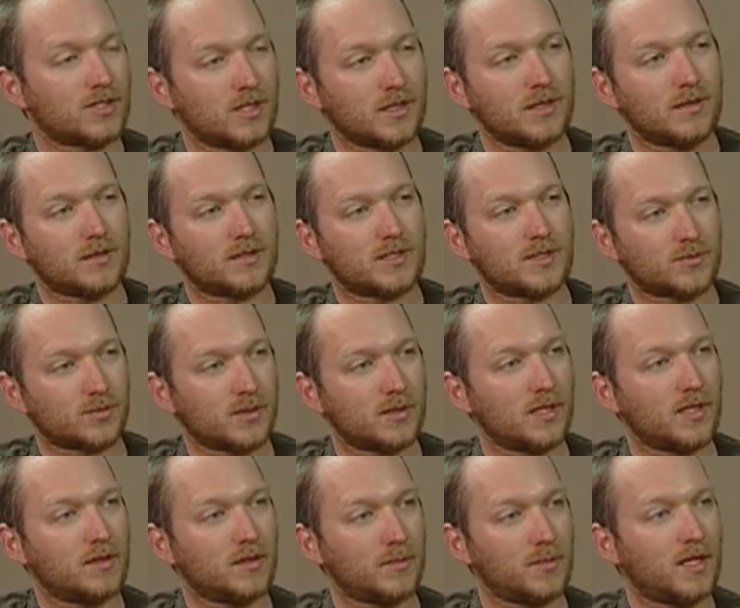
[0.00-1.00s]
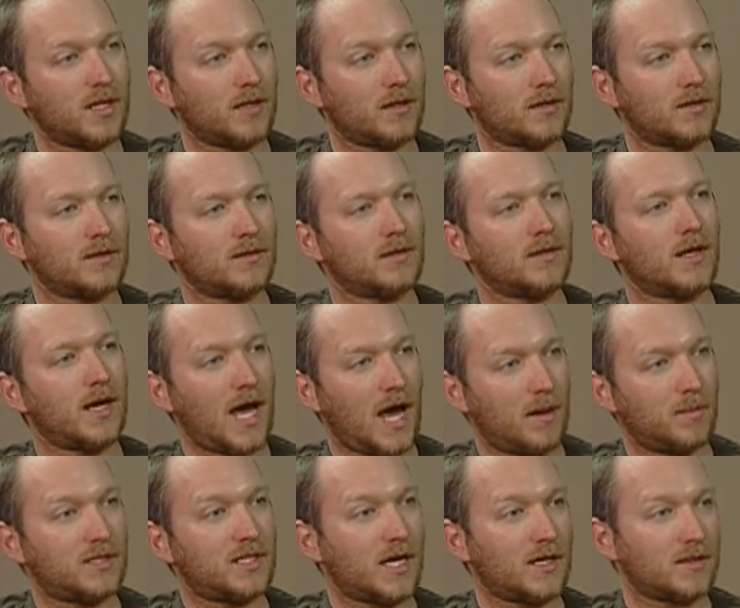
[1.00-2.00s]
ungulates as really limiting
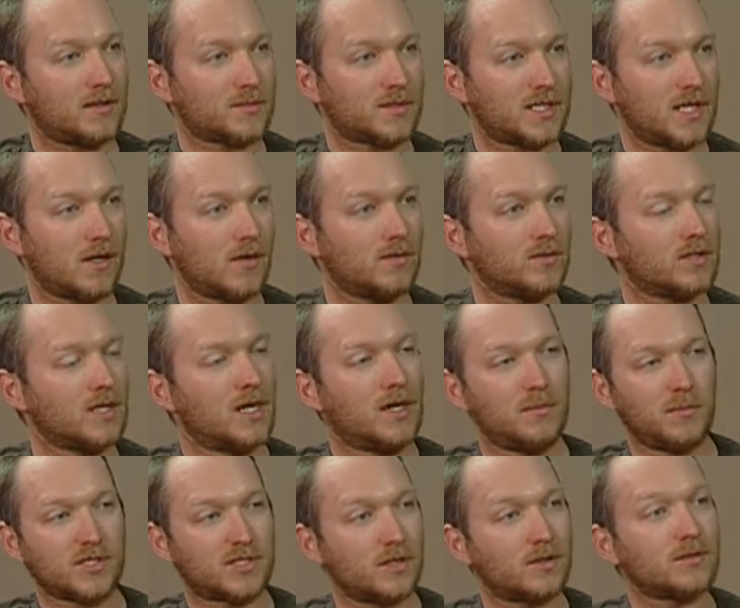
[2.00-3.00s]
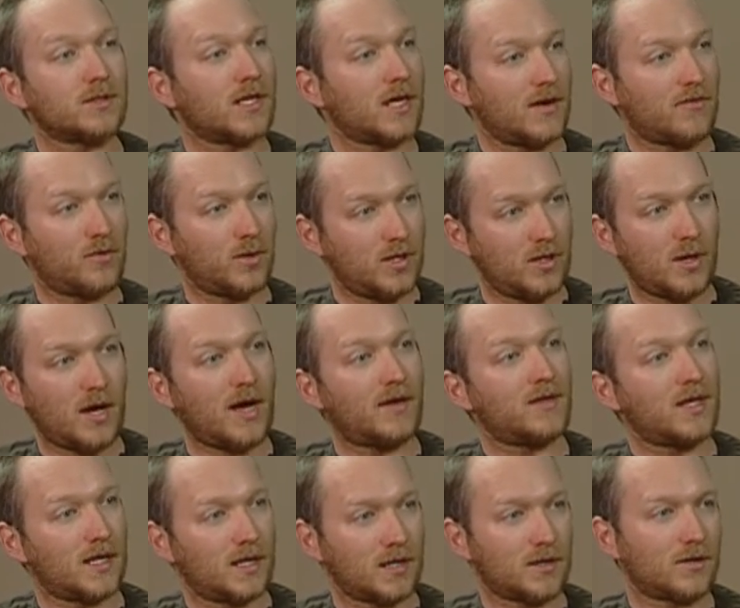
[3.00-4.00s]
habitat themselves, but certainly if we do have
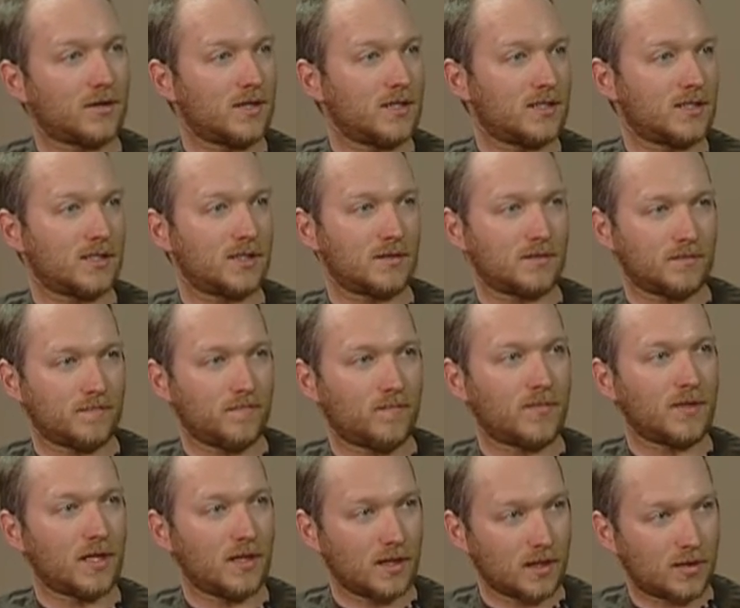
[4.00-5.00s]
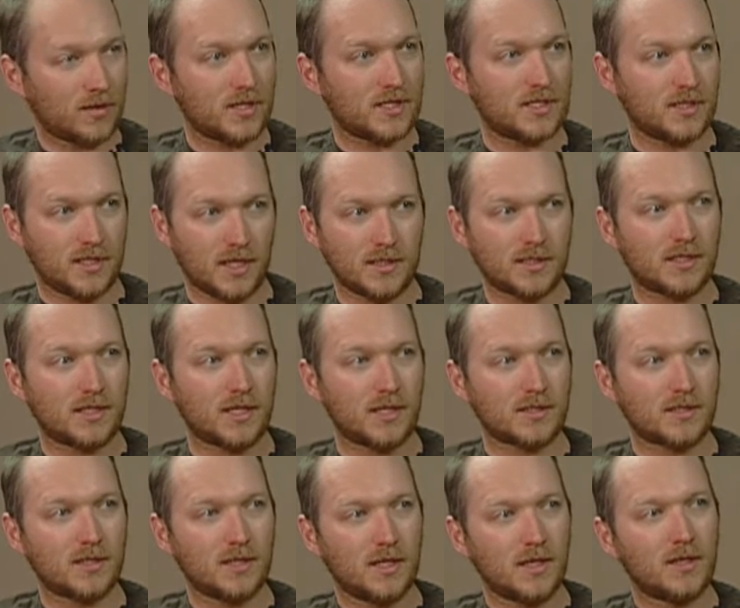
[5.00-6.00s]
that increase in
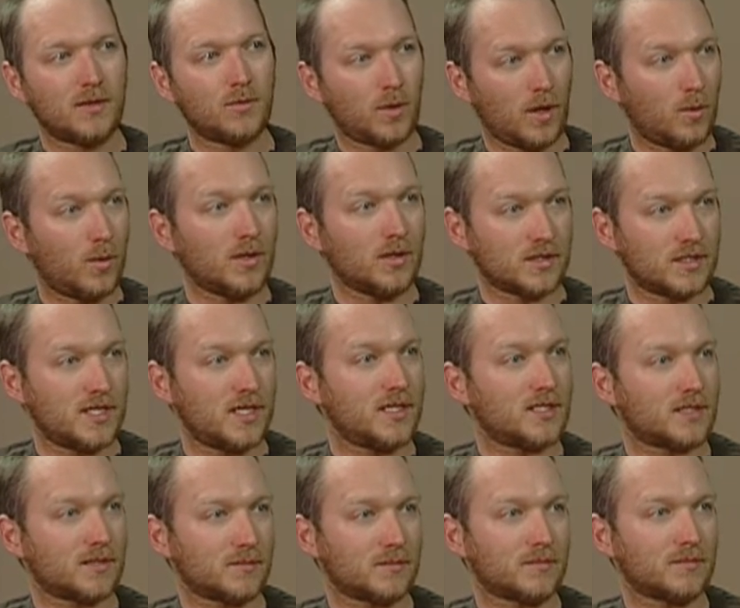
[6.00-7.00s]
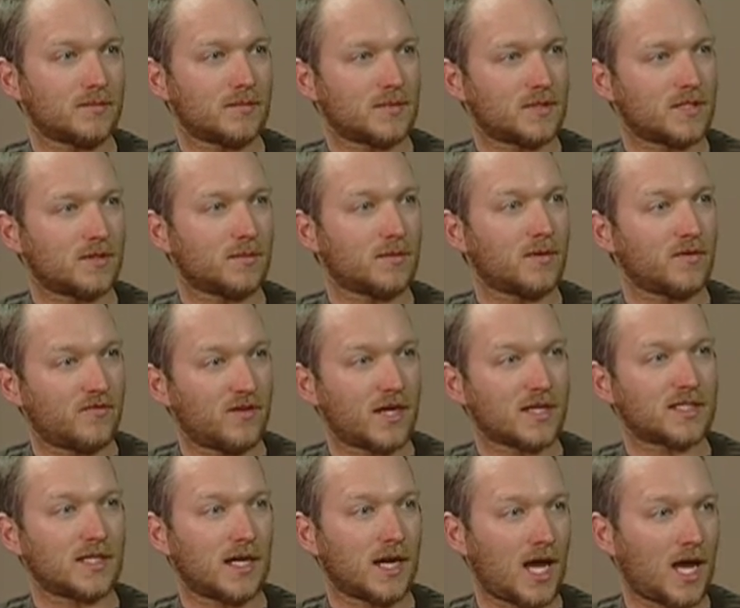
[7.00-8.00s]
densities, we will see some
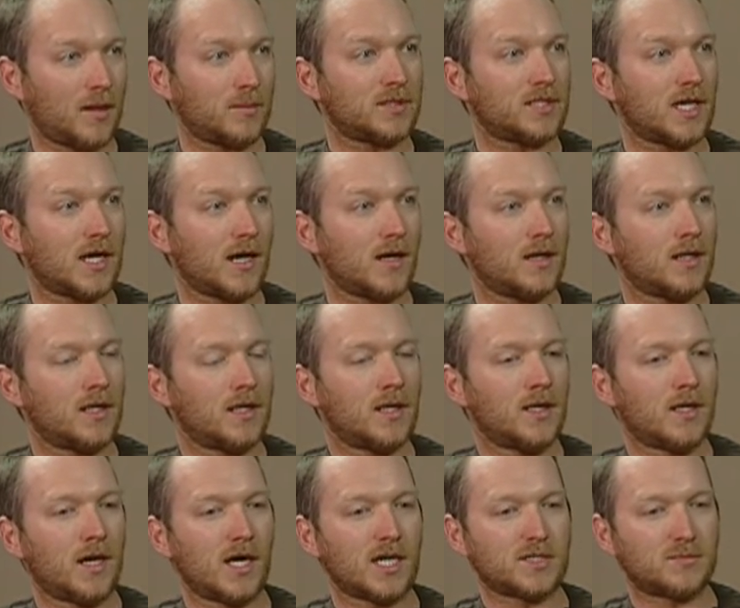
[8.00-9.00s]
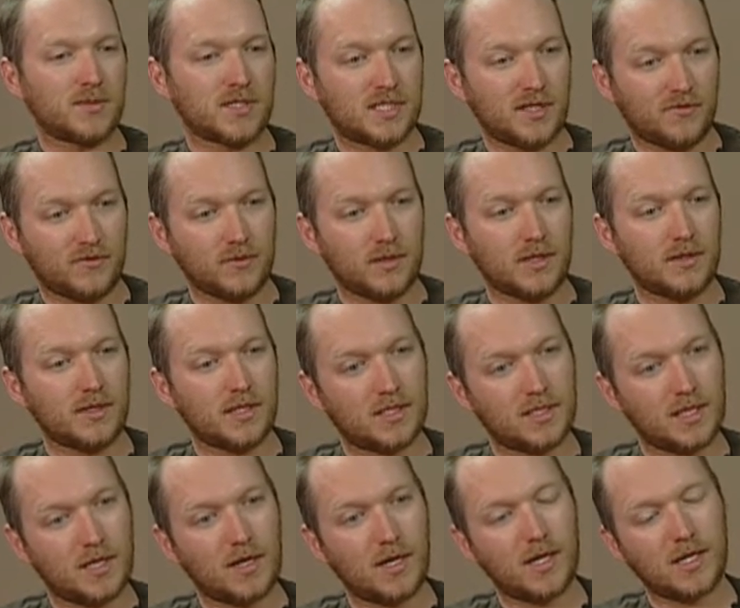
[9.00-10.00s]
effects on habitat. Specifically in
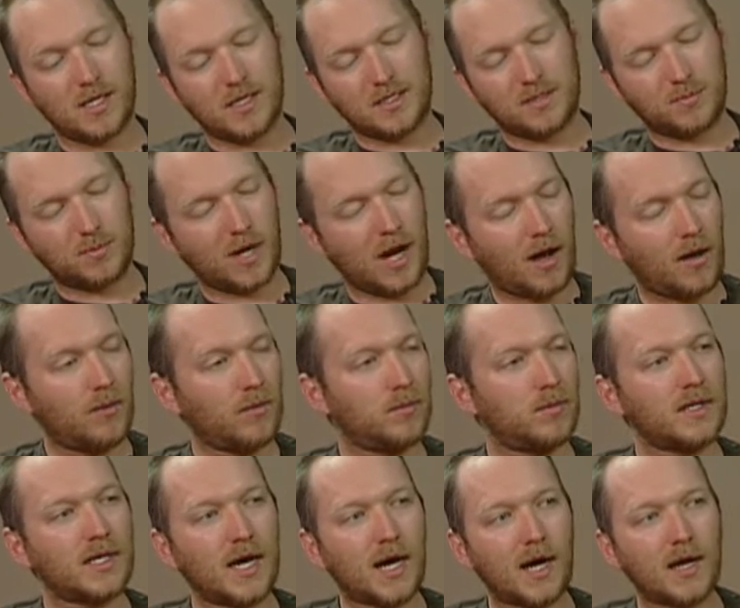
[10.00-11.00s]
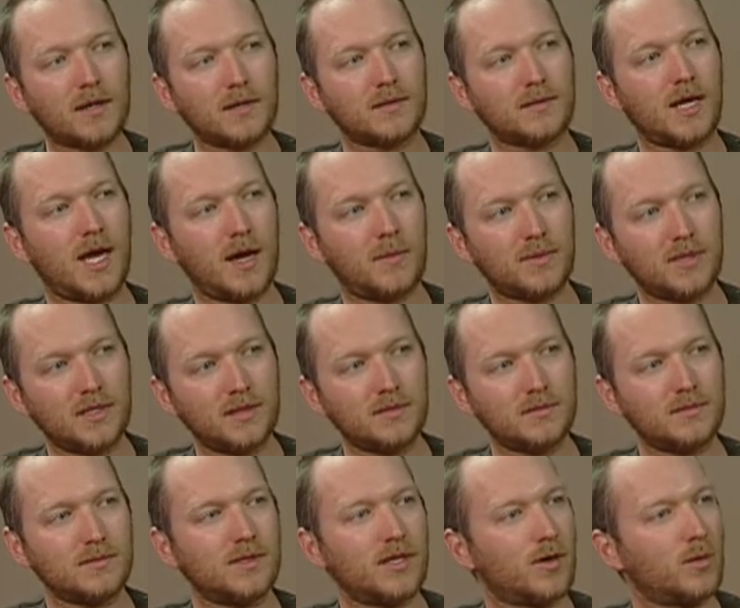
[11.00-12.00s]
this area, it's probably not happening.
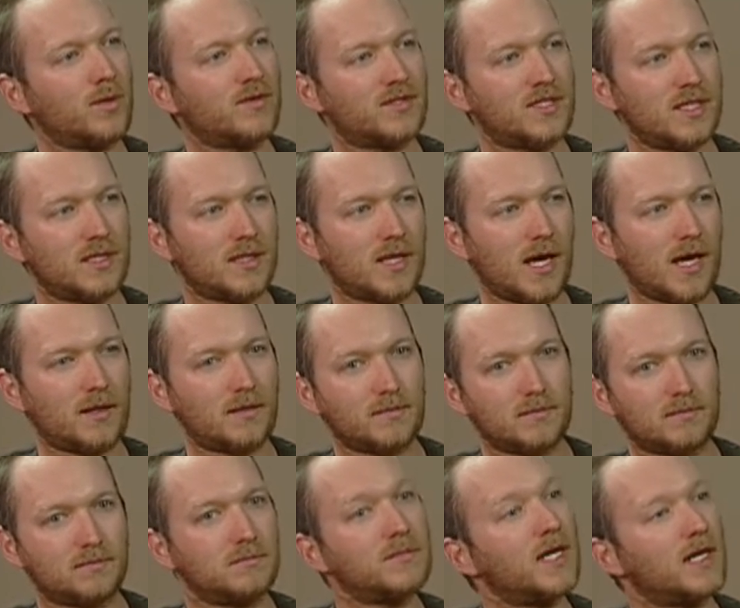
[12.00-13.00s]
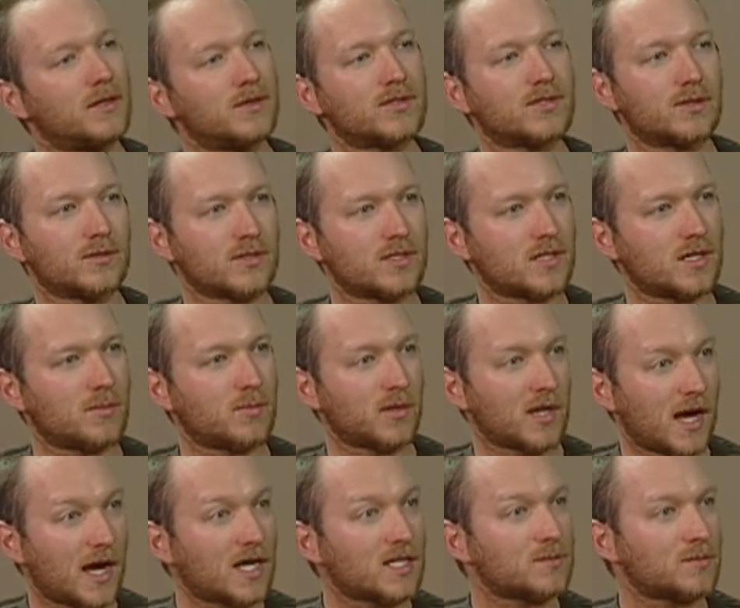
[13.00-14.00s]
We've seen that in Yellowstone some with
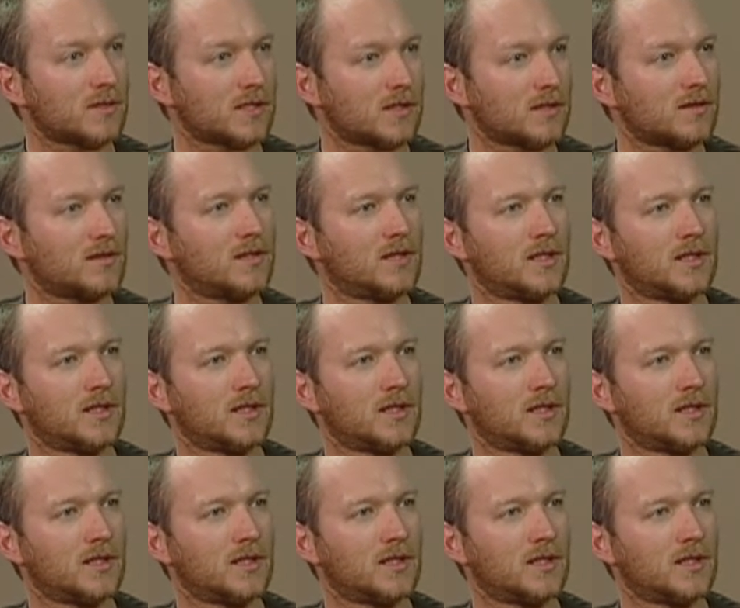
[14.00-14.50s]
aspen,